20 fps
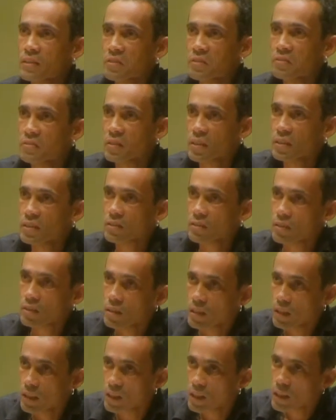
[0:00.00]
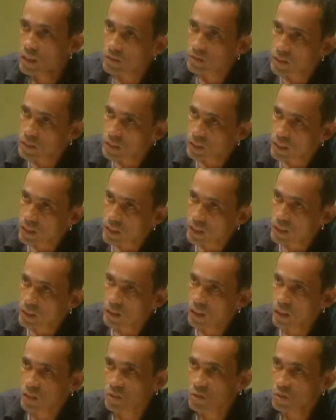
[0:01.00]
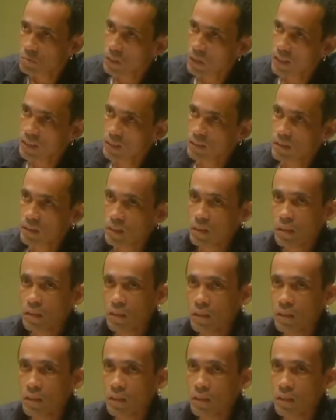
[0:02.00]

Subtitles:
face every day as normality.